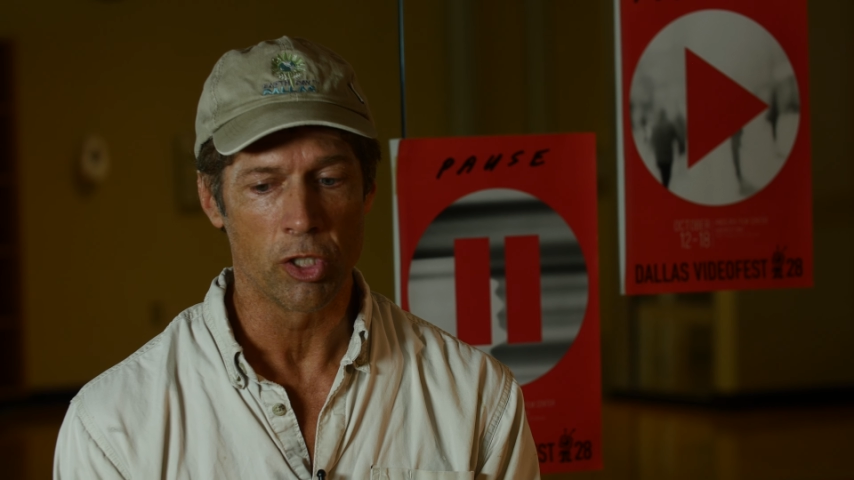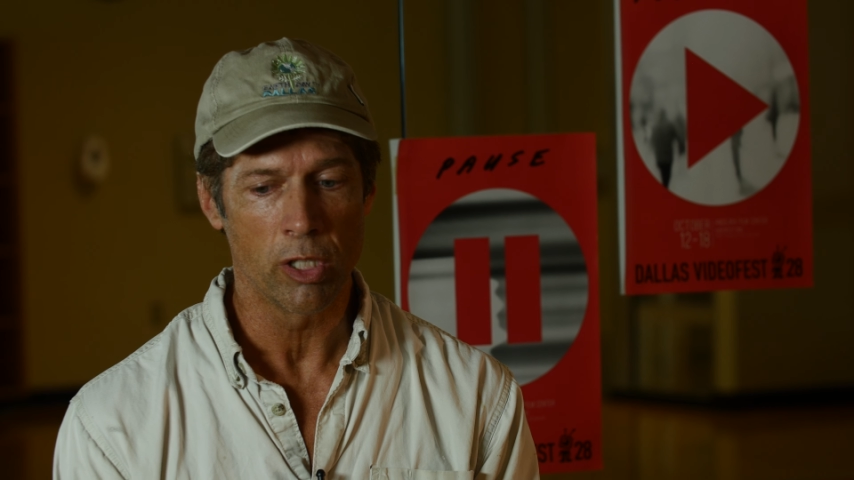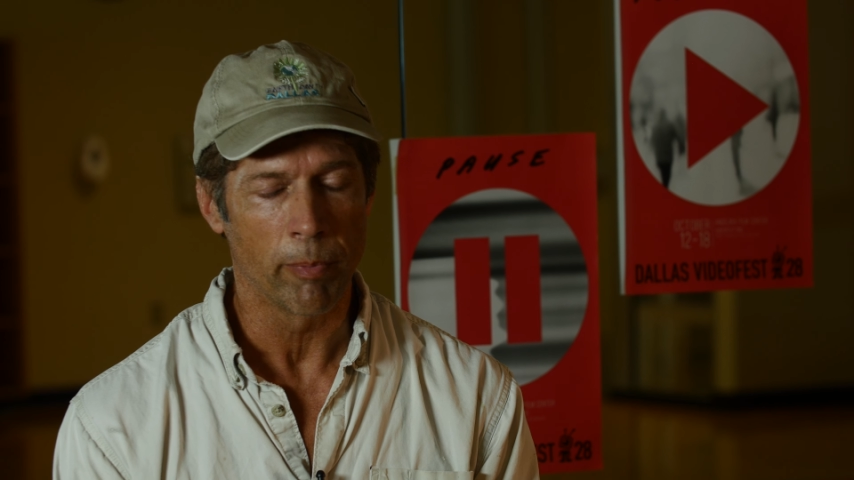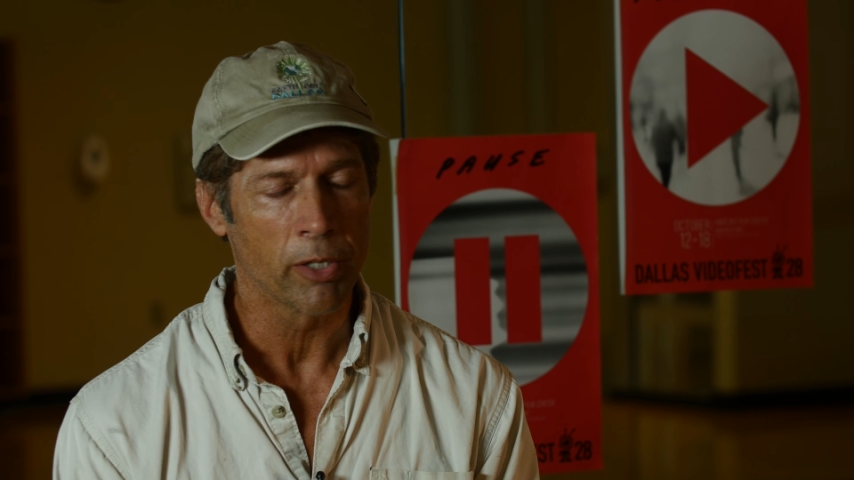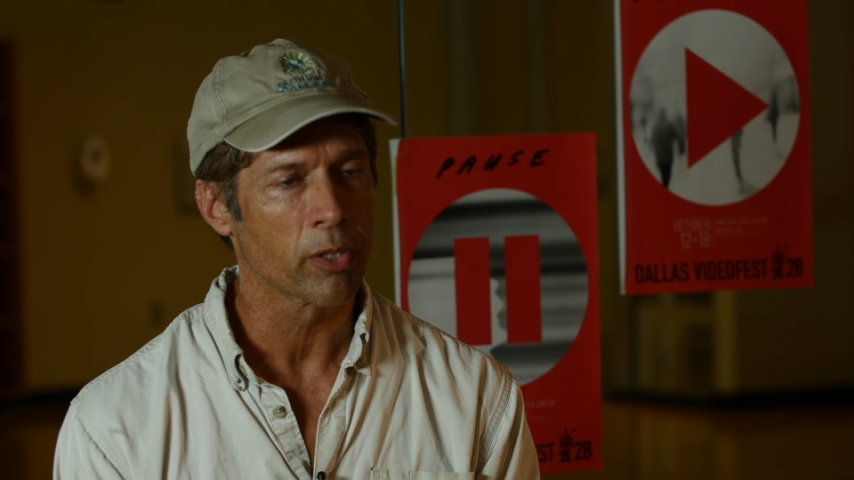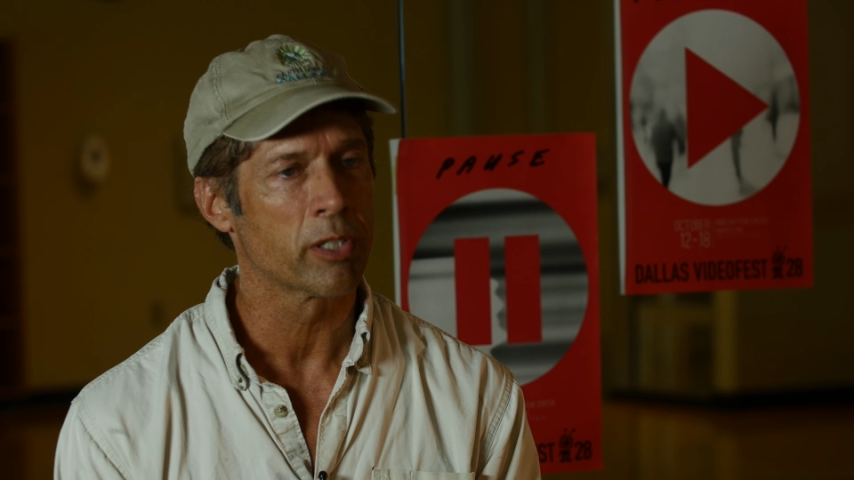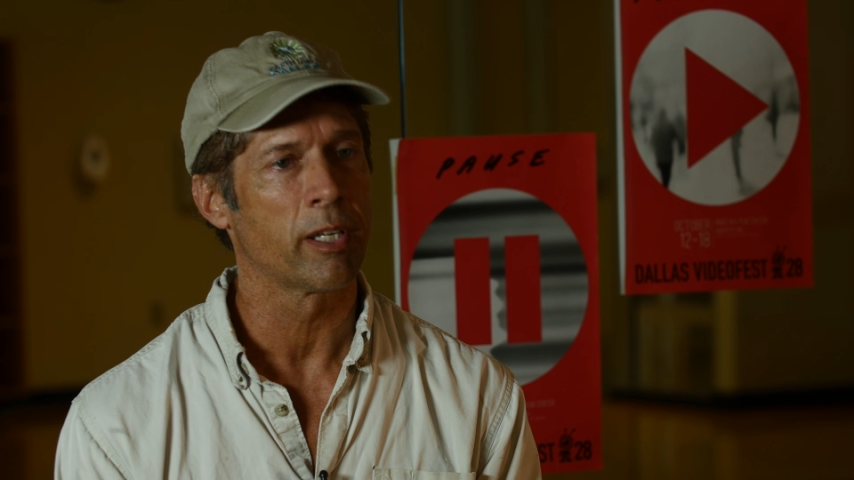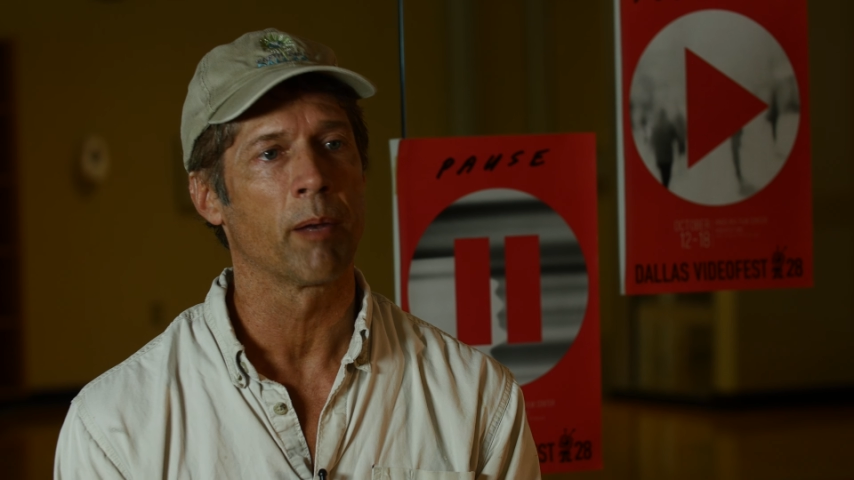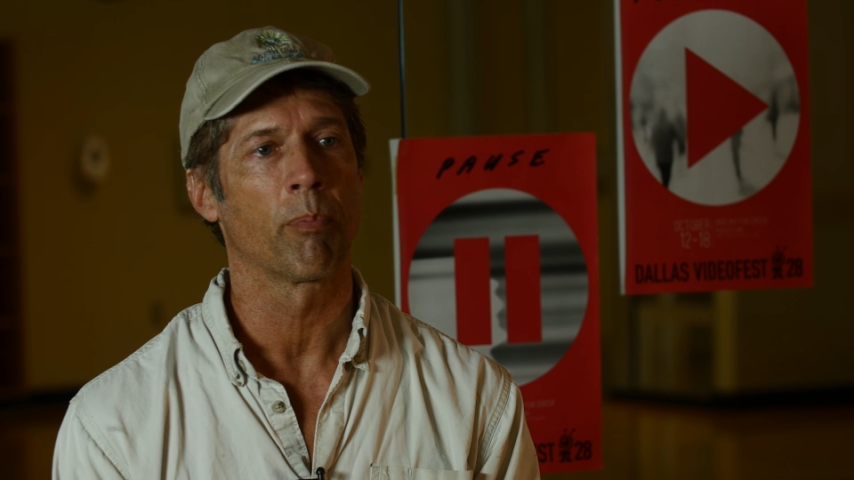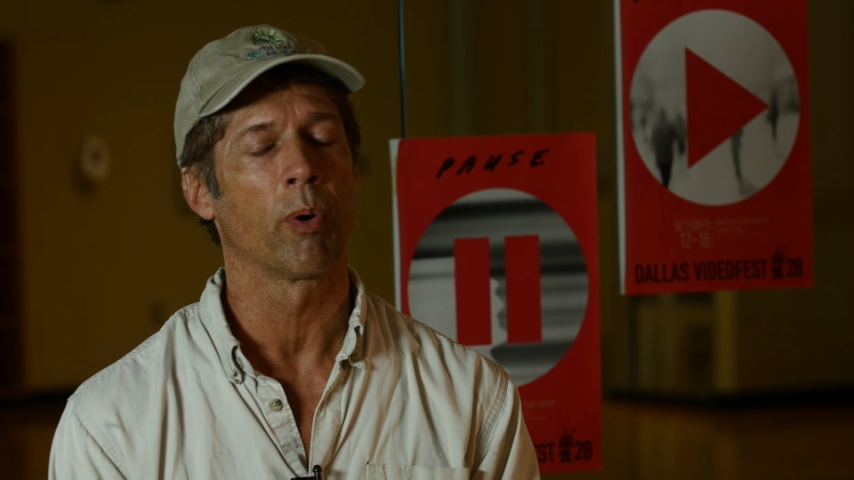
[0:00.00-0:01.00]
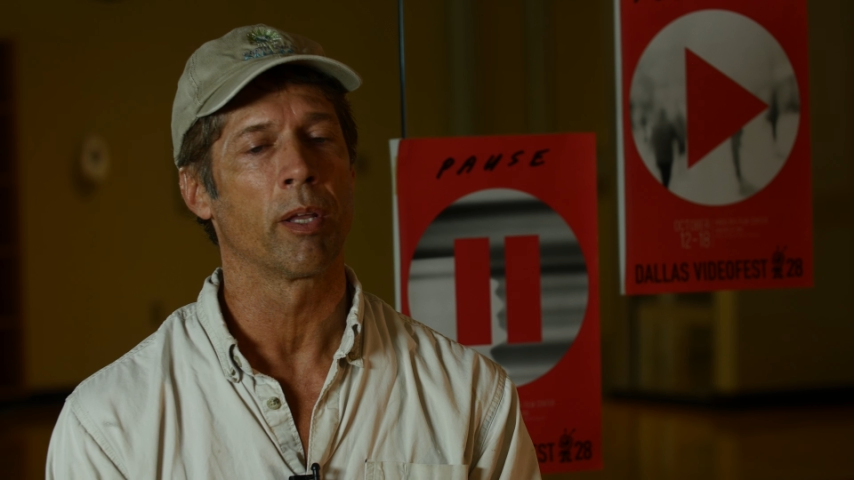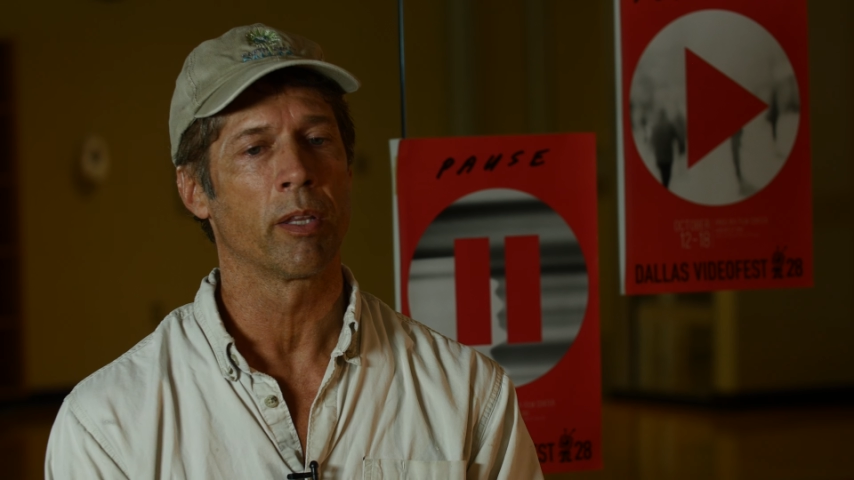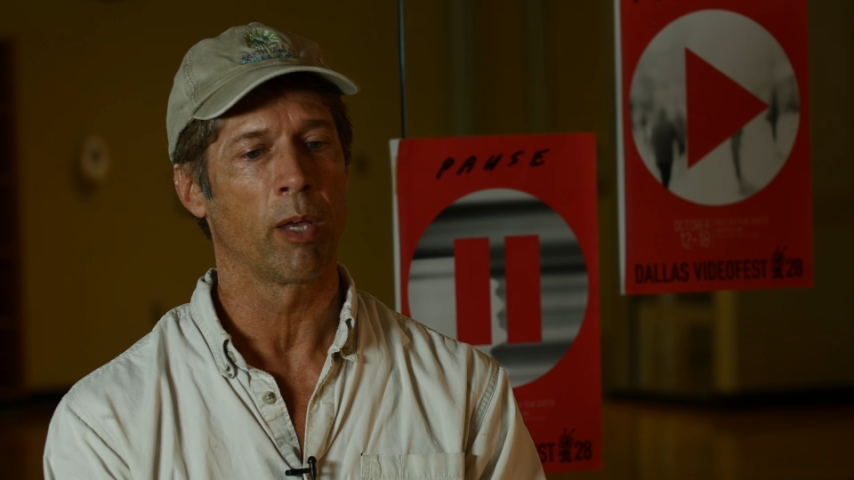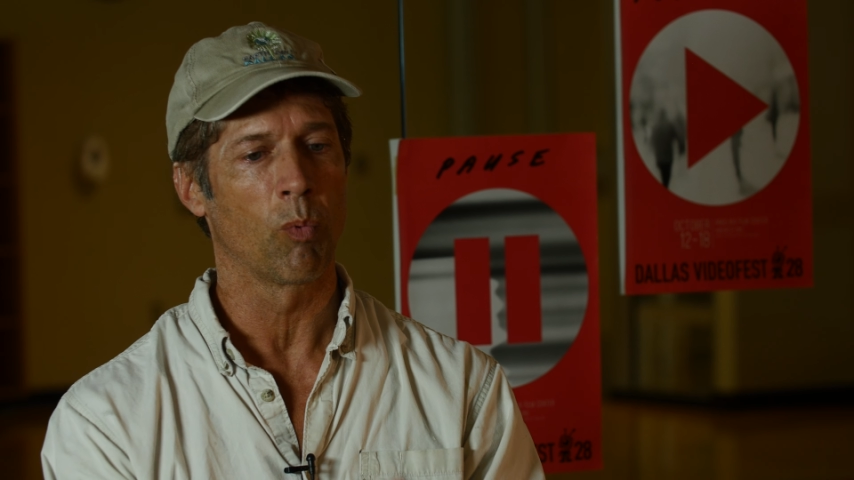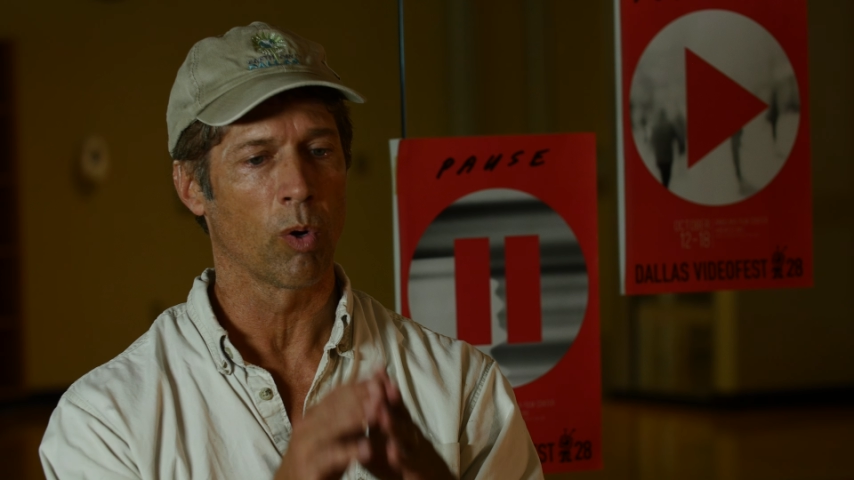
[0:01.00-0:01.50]
geometric standpoint,
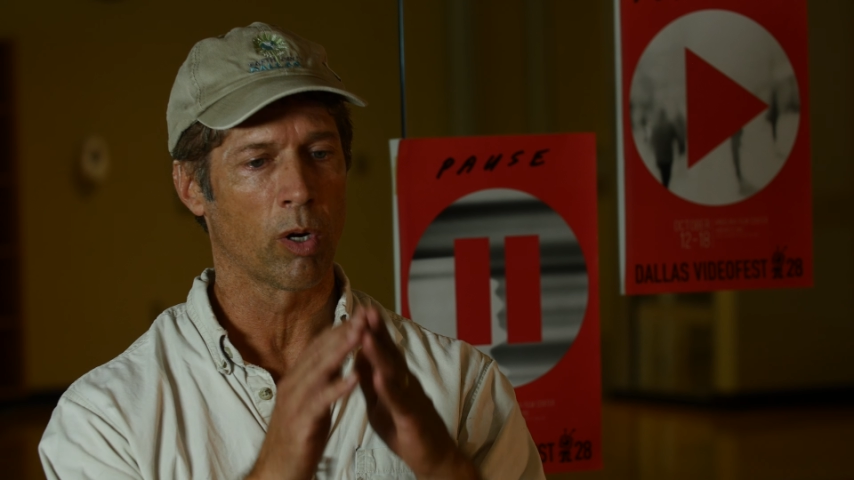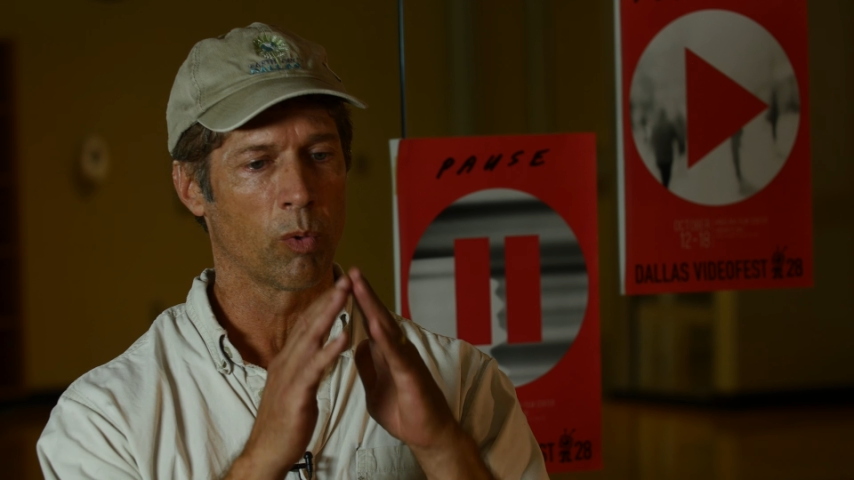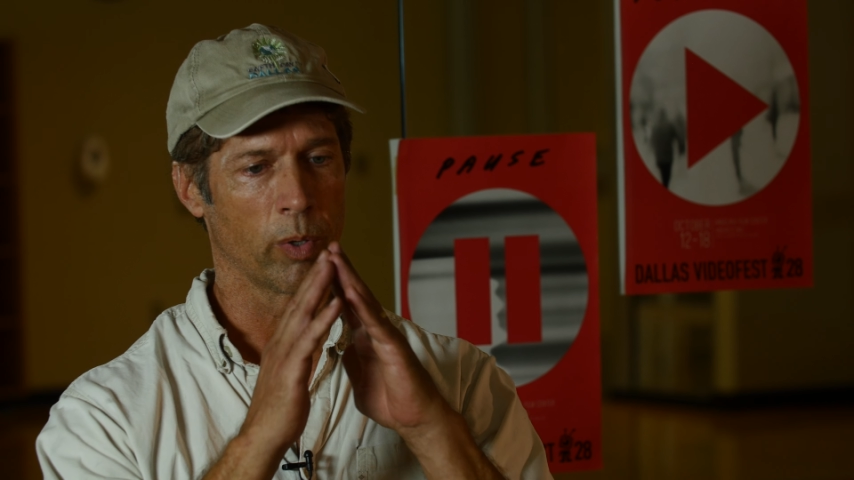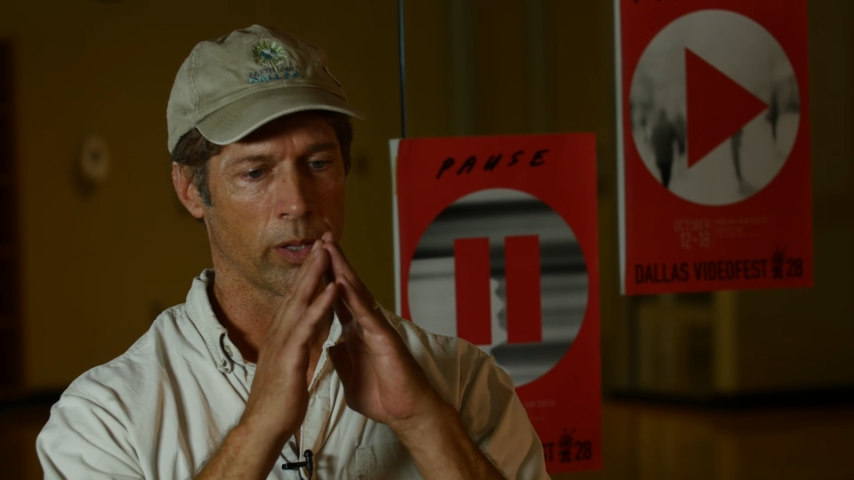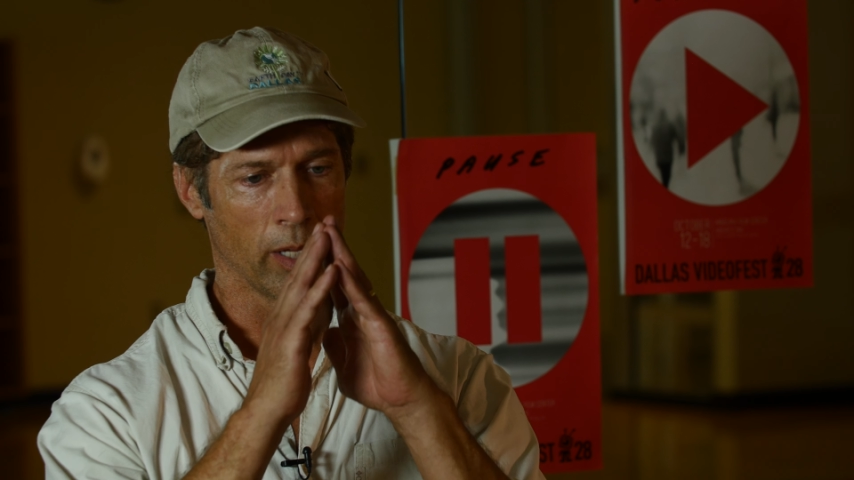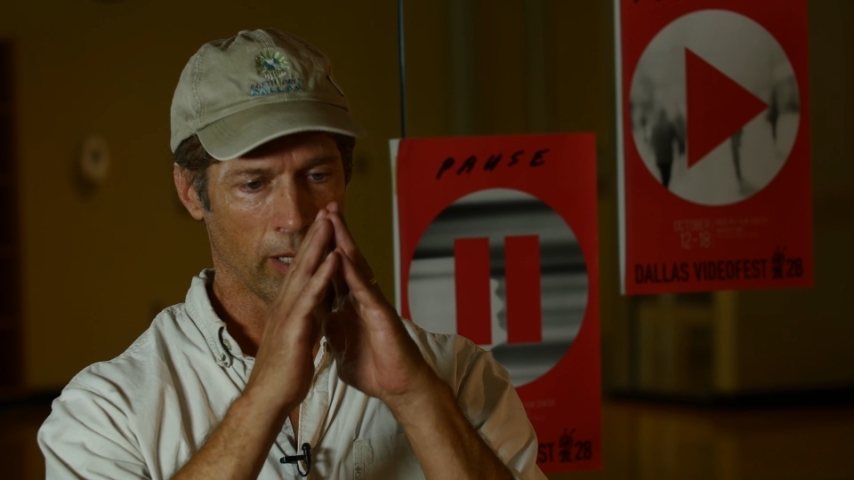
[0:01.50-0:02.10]
they work with